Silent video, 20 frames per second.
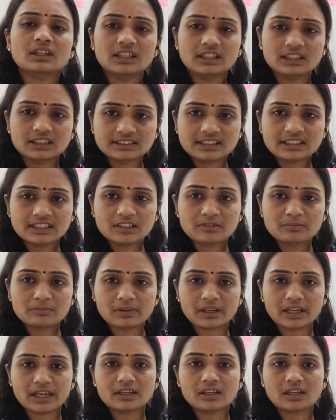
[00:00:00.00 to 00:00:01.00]

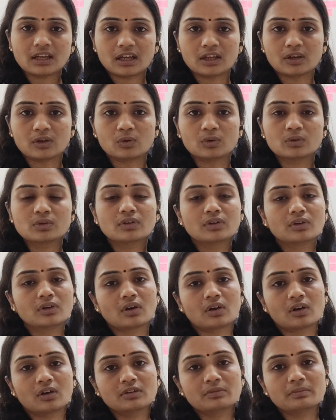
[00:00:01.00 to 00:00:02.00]
Aesthetic plane alone
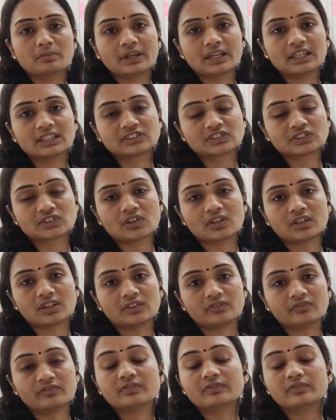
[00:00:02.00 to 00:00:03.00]
drawn based
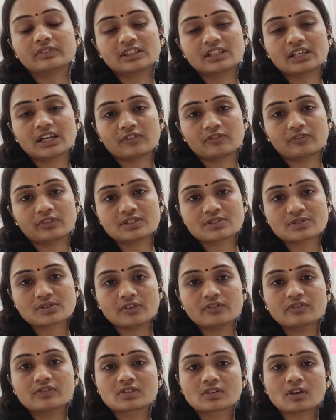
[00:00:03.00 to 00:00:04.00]
on with the reference
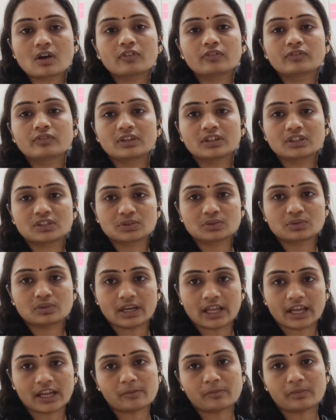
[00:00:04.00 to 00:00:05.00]
of soft tissue
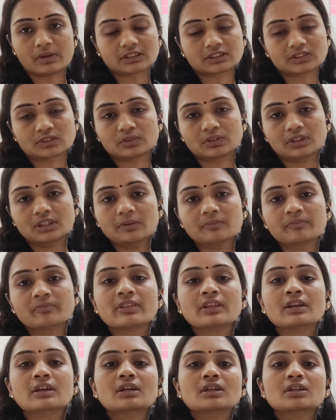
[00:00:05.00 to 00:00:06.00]
landmarks. Okay.
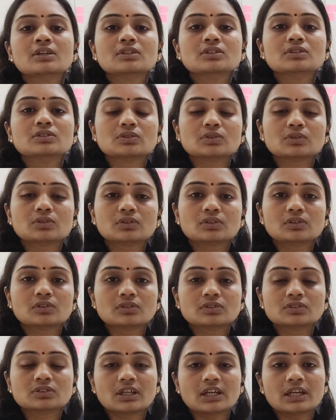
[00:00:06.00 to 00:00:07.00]
So
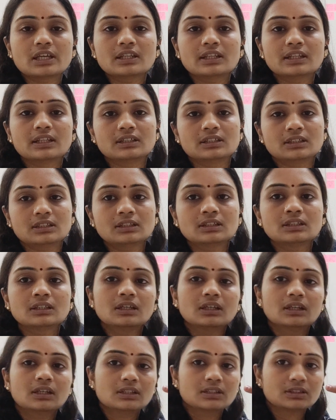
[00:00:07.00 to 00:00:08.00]
those are
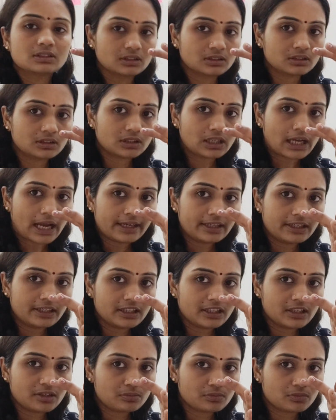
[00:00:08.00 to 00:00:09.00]
the
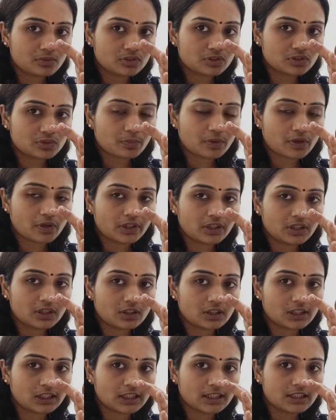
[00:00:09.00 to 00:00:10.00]
anterior most point
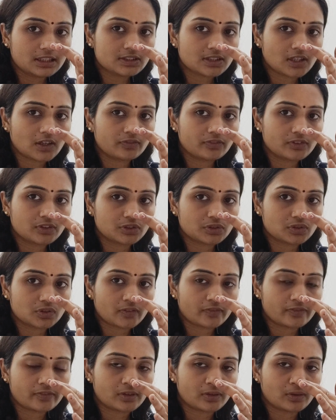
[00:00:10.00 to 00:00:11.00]
on the soft tissue
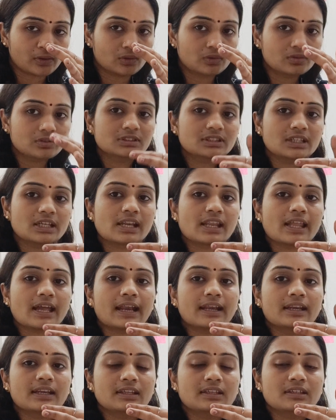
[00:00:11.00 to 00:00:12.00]
of the nose and the
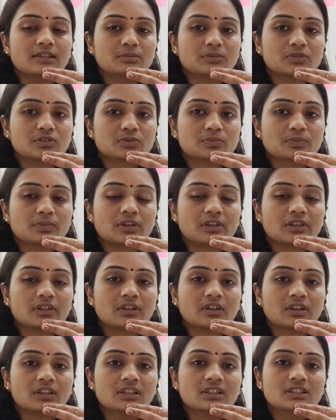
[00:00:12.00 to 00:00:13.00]
anterior most
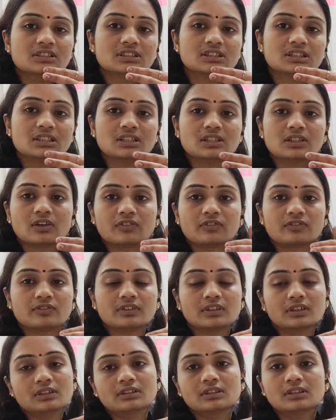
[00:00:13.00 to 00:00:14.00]
point on the chin of
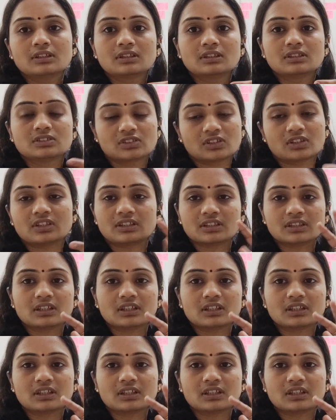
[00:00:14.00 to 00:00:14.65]
the